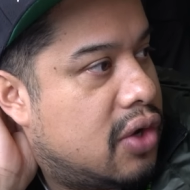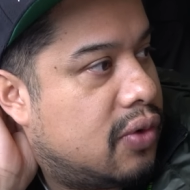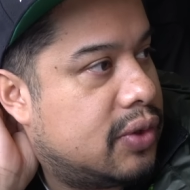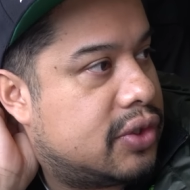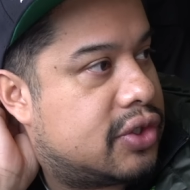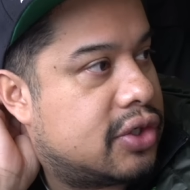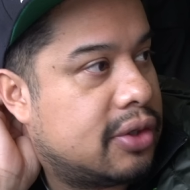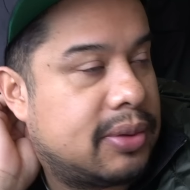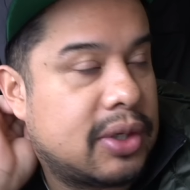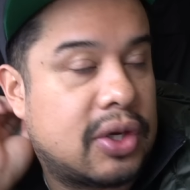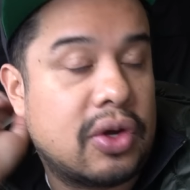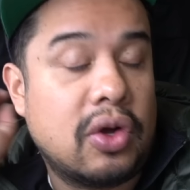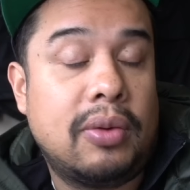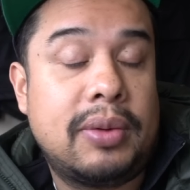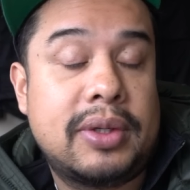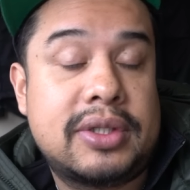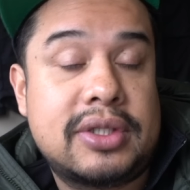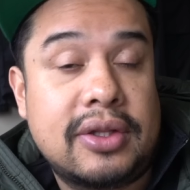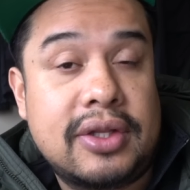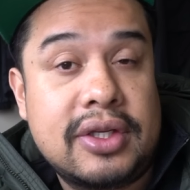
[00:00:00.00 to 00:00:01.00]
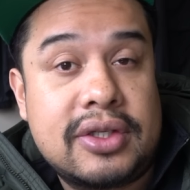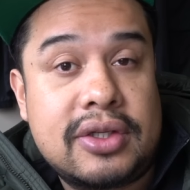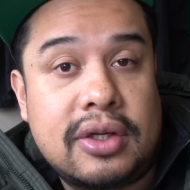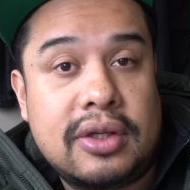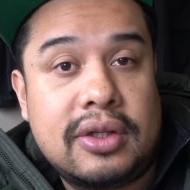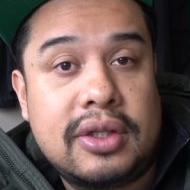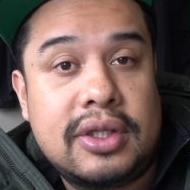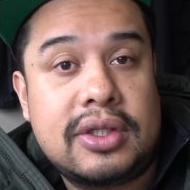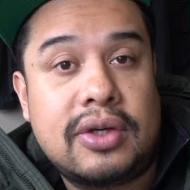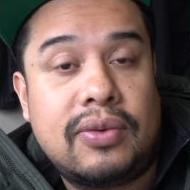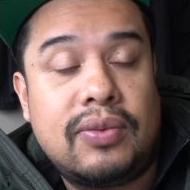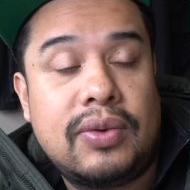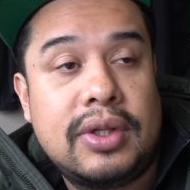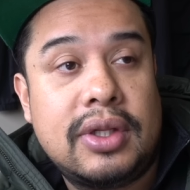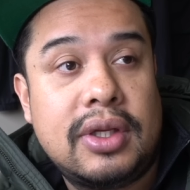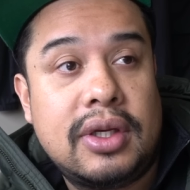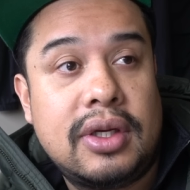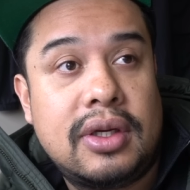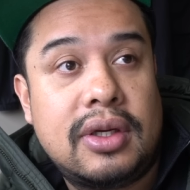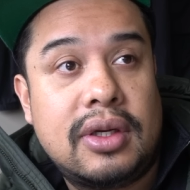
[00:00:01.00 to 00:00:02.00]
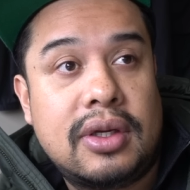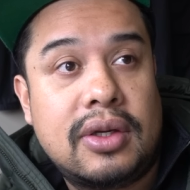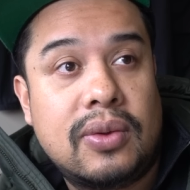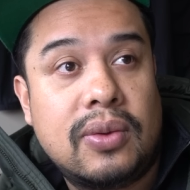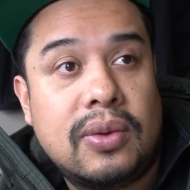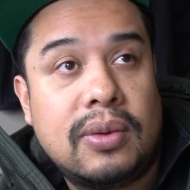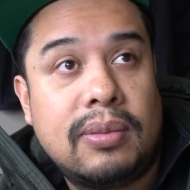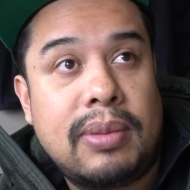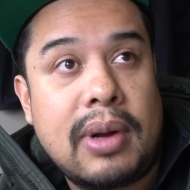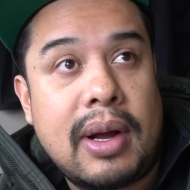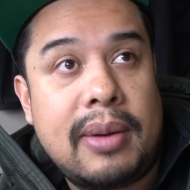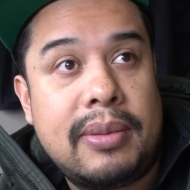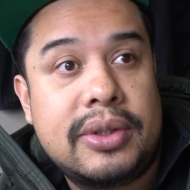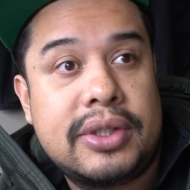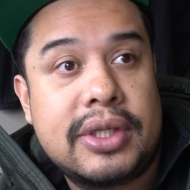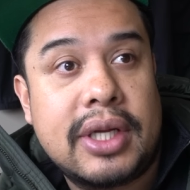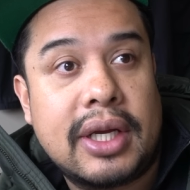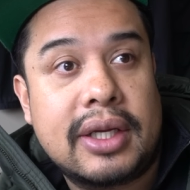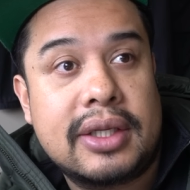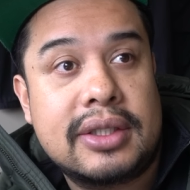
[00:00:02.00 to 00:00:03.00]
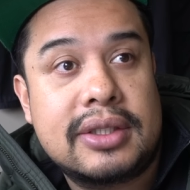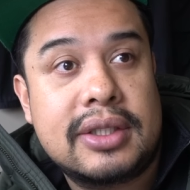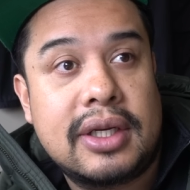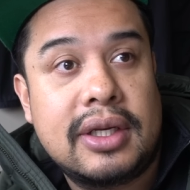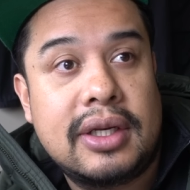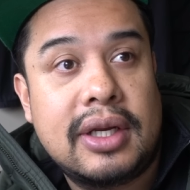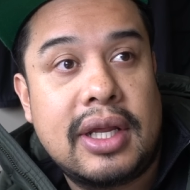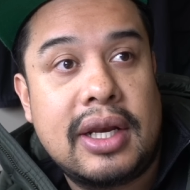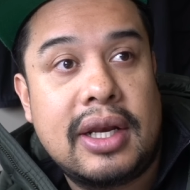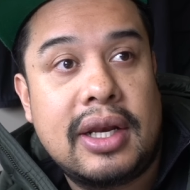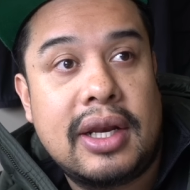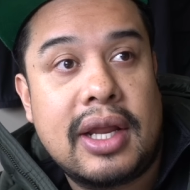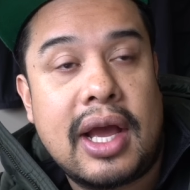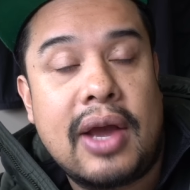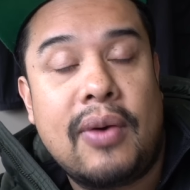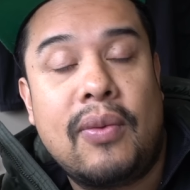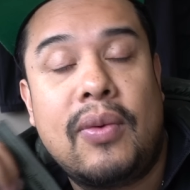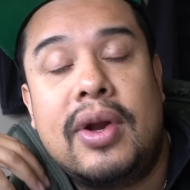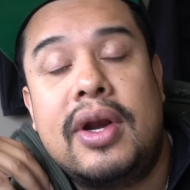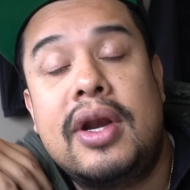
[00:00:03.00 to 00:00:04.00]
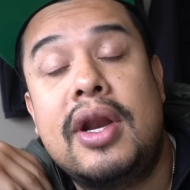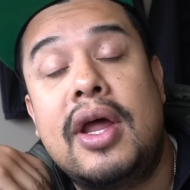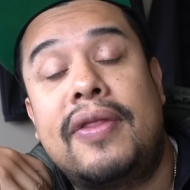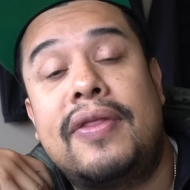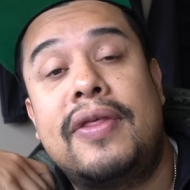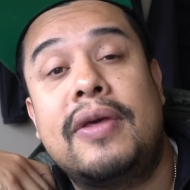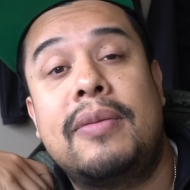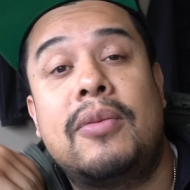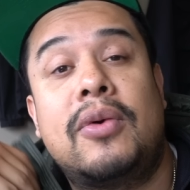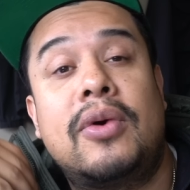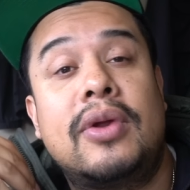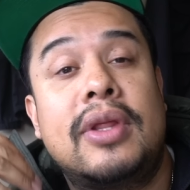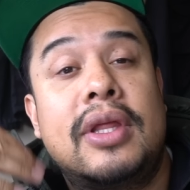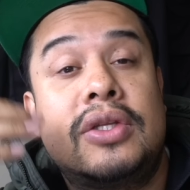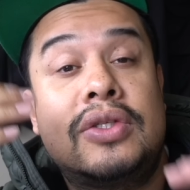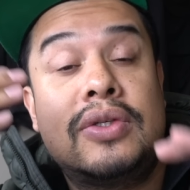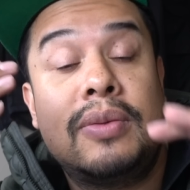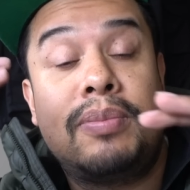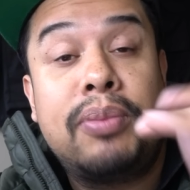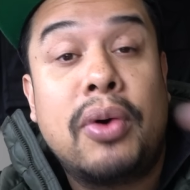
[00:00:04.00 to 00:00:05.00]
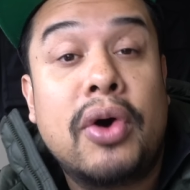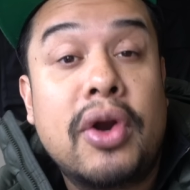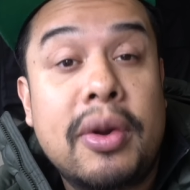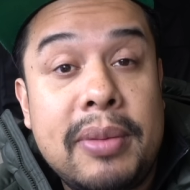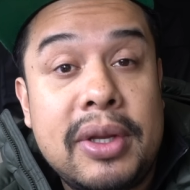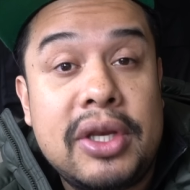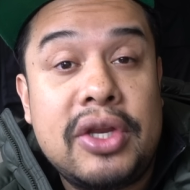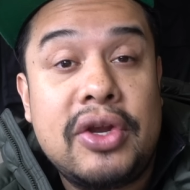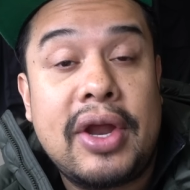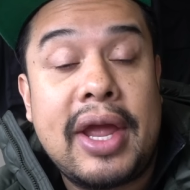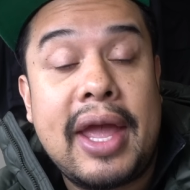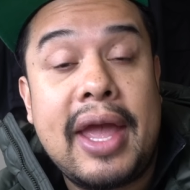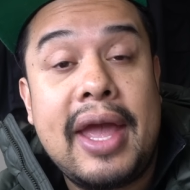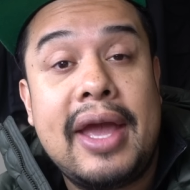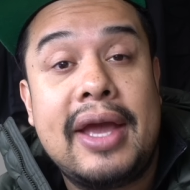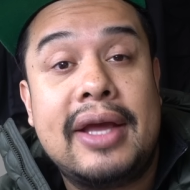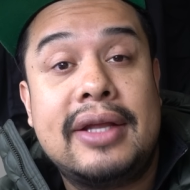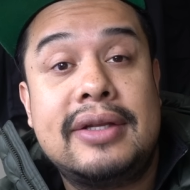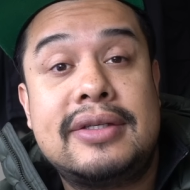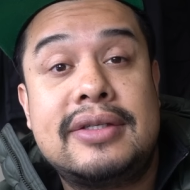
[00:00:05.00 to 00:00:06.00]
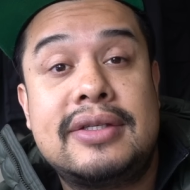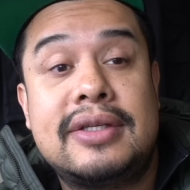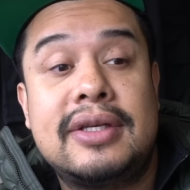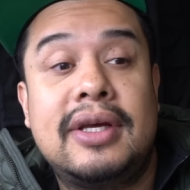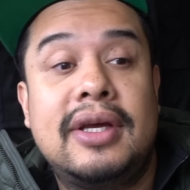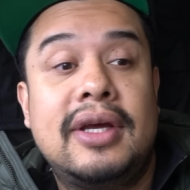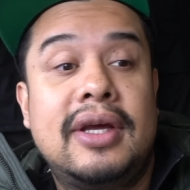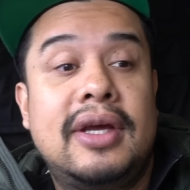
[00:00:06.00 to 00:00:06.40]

which should be cool, because so these are these are really cool bomber jackets, and and I want nothing more than to put them in your hands.